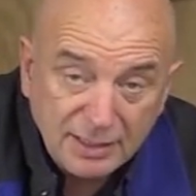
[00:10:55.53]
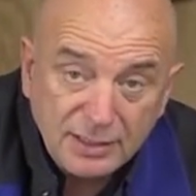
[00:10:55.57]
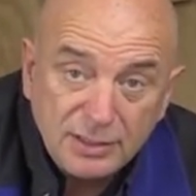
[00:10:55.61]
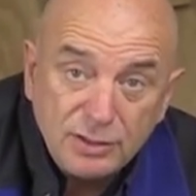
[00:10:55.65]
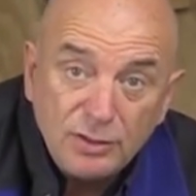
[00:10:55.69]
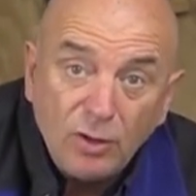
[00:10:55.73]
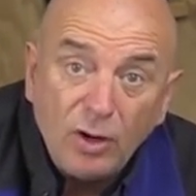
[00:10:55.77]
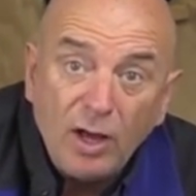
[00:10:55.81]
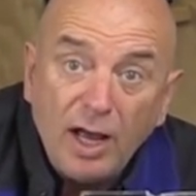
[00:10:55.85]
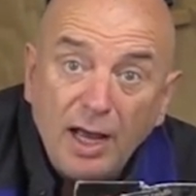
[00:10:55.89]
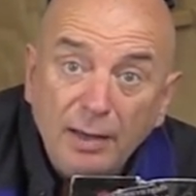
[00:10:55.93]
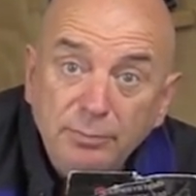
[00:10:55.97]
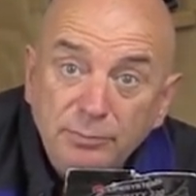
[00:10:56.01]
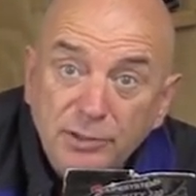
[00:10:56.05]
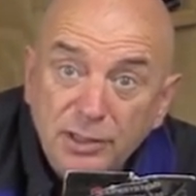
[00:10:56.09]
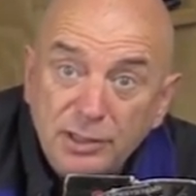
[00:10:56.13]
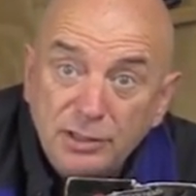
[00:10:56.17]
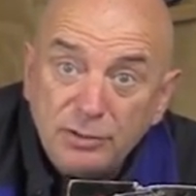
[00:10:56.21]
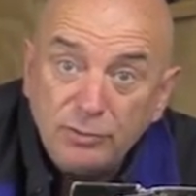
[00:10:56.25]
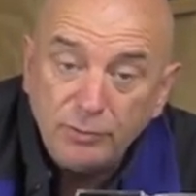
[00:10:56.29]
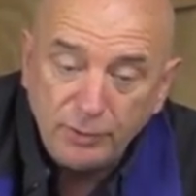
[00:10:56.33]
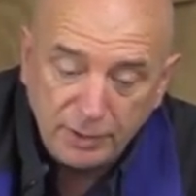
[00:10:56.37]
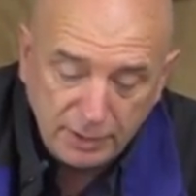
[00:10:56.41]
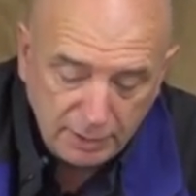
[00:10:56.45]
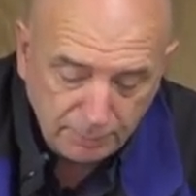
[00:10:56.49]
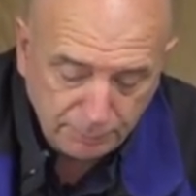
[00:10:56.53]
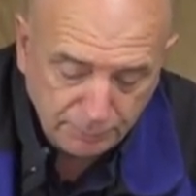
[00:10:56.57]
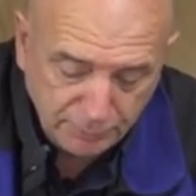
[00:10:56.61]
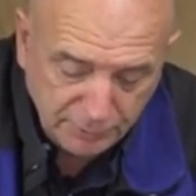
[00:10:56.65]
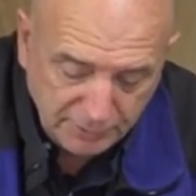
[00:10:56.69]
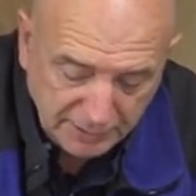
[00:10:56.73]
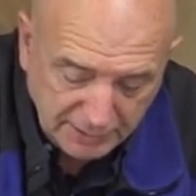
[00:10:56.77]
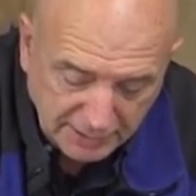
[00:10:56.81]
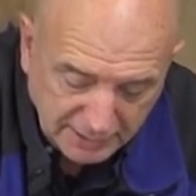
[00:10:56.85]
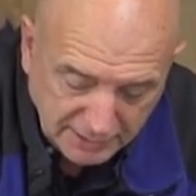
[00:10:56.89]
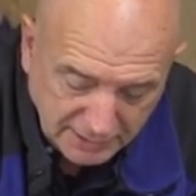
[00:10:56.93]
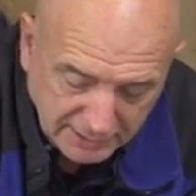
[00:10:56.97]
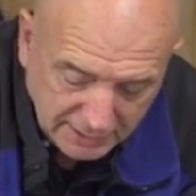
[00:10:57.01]
So I'm just going to
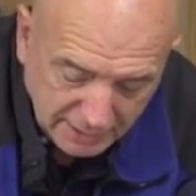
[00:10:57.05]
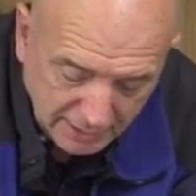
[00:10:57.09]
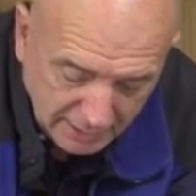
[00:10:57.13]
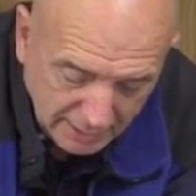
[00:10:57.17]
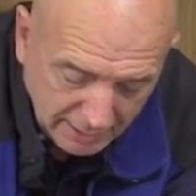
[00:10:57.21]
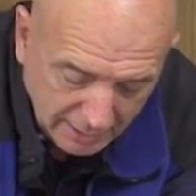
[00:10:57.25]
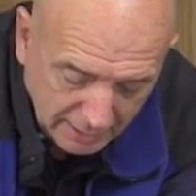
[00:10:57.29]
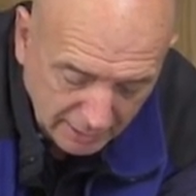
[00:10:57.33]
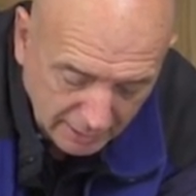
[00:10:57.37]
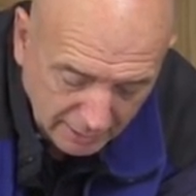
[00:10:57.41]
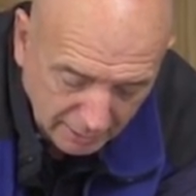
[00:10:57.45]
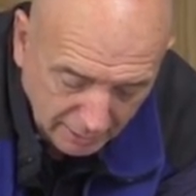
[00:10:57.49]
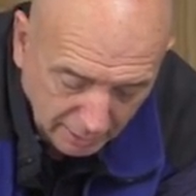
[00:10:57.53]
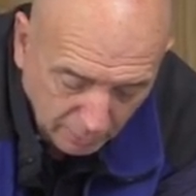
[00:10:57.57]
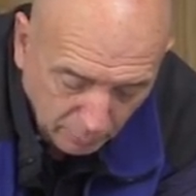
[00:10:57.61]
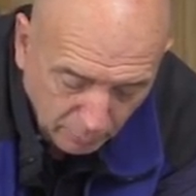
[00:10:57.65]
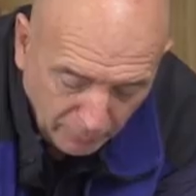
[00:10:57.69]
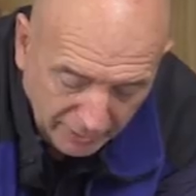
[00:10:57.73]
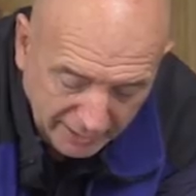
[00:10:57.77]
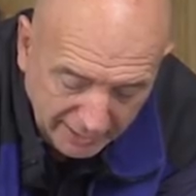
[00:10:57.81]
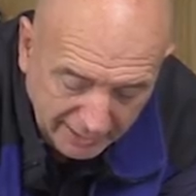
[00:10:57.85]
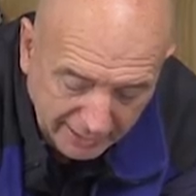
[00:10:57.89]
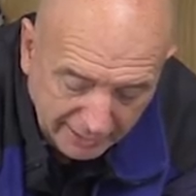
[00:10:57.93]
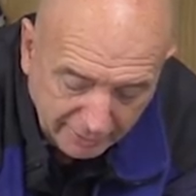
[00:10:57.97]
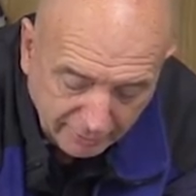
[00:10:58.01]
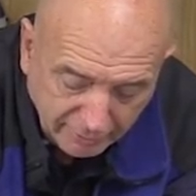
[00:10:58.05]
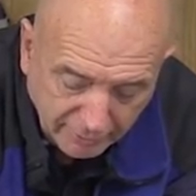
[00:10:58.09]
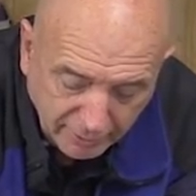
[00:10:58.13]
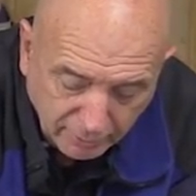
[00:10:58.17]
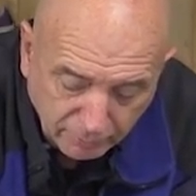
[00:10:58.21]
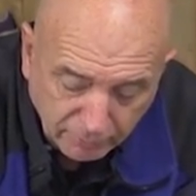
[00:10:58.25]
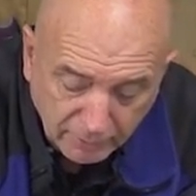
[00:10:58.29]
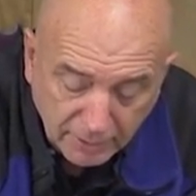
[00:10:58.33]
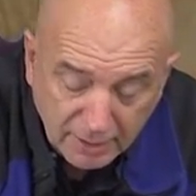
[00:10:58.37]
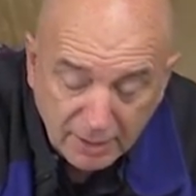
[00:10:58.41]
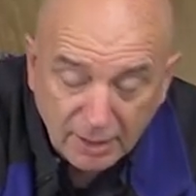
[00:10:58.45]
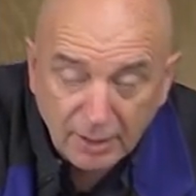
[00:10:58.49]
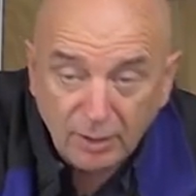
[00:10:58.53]
put these away here.
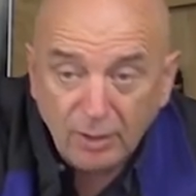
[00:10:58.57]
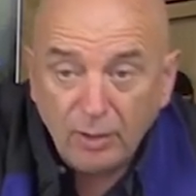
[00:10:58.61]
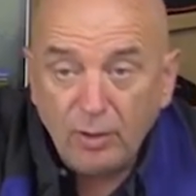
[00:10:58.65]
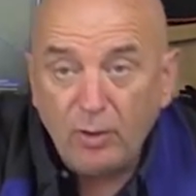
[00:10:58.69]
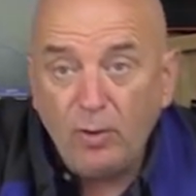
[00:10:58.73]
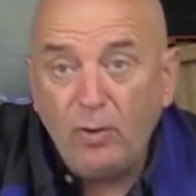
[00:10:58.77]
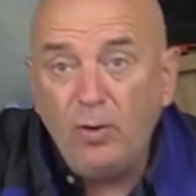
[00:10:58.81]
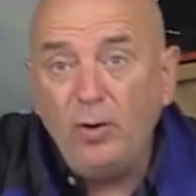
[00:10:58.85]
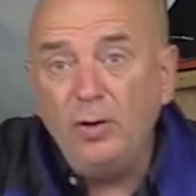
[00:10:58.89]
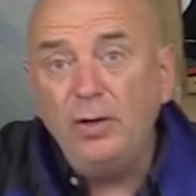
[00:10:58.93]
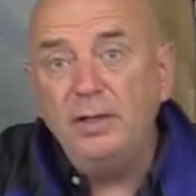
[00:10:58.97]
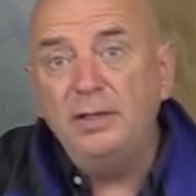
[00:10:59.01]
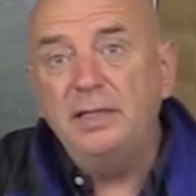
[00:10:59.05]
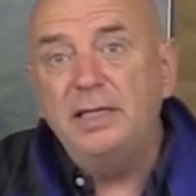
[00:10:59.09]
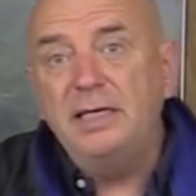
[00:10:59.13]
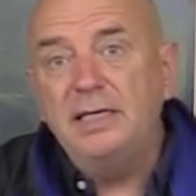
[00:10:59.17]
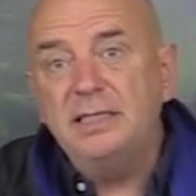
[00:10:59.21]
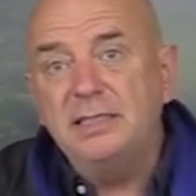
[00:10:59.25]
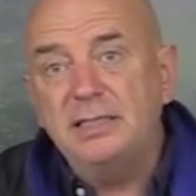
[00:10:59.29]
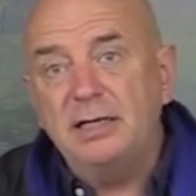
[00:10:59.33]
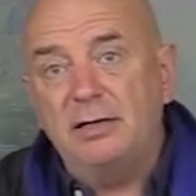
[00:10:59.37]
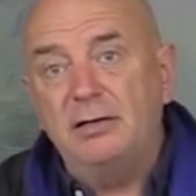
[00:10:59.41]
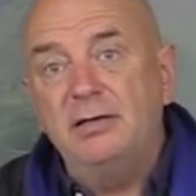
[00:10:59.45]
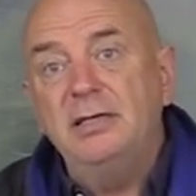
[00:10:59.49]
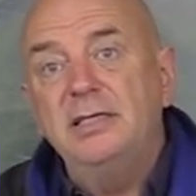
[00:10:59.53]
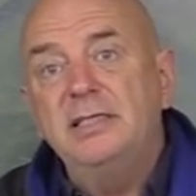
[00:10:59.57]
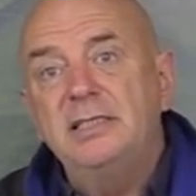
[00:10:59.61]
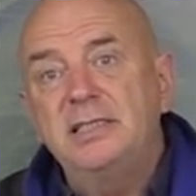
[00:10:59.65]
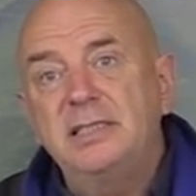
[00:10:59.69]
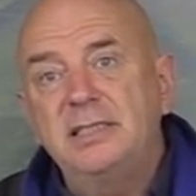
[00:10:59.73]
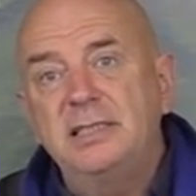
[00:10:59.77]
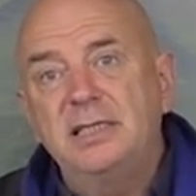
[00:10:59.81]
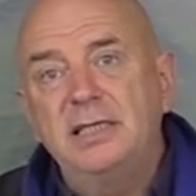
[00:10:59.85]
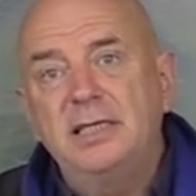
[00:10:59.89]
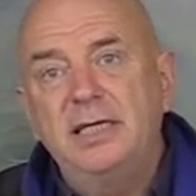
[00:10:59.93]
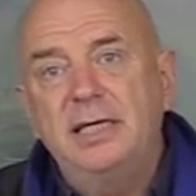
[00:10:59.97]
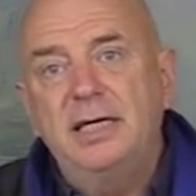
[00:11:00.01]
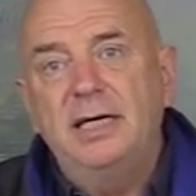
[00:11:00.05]
Now all of these are
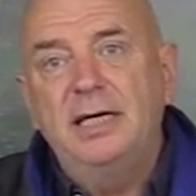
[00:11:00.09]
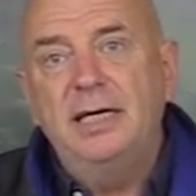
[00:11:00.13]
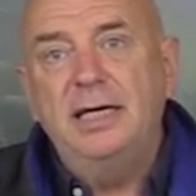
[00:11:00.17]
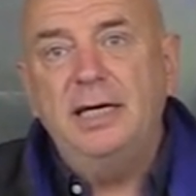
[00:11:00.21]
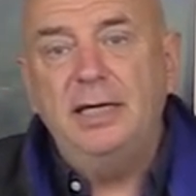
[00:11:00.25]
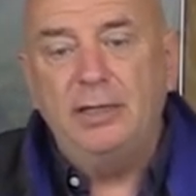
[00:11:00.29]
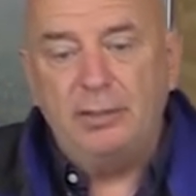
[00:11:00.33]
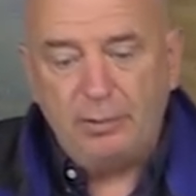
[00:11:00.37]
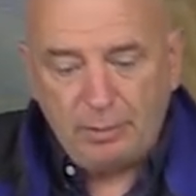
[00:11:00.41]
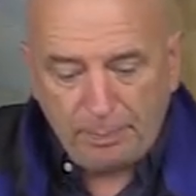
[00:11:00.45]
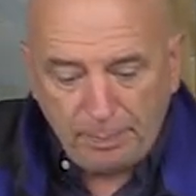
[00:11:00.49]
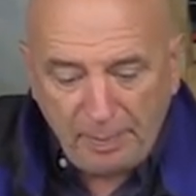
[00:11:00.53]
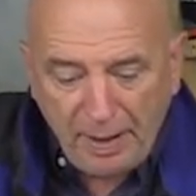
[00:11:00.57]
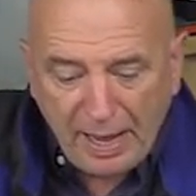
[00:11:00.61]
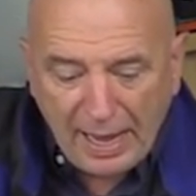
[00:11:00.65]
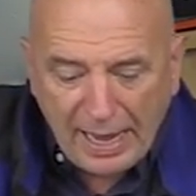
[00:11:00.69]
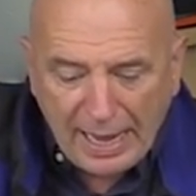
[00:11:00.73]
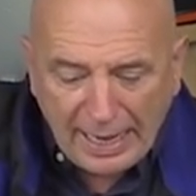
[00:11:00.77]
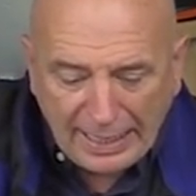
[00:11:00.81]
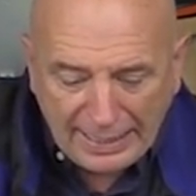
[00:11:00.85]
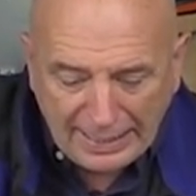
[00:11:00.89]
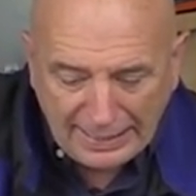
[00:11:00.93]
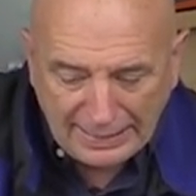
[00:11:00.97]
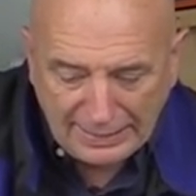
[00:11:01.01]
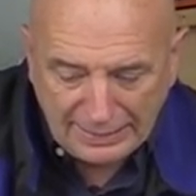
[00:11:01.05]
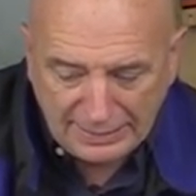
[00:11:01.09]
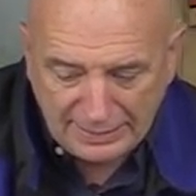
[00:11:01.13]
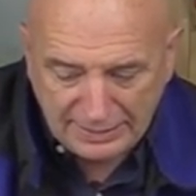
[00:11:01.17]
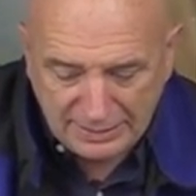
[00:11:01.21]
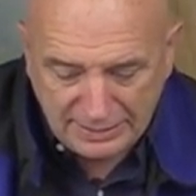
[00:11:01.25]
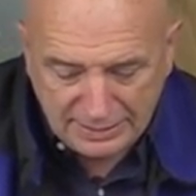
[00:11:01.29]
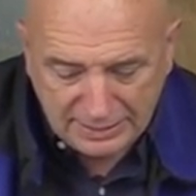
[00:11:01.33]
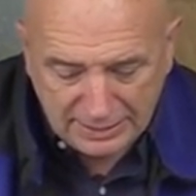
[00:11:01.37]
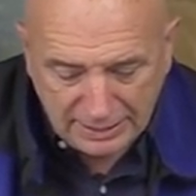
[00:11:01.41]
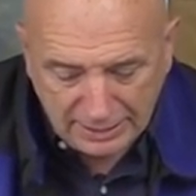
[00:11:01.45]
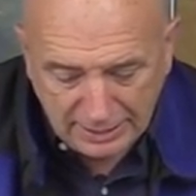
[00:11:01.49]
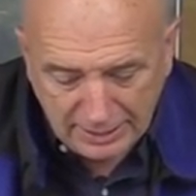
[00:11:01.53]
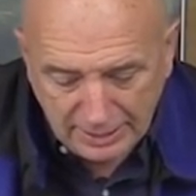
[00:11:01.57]
listed in our packing
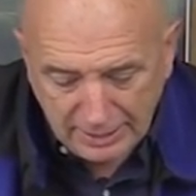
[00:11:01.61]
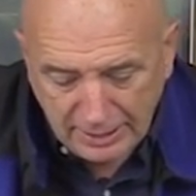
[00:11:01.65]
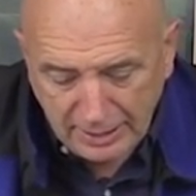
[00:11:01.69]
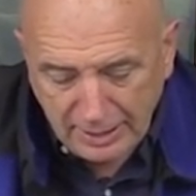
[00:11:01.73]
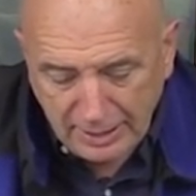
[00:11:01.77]
list.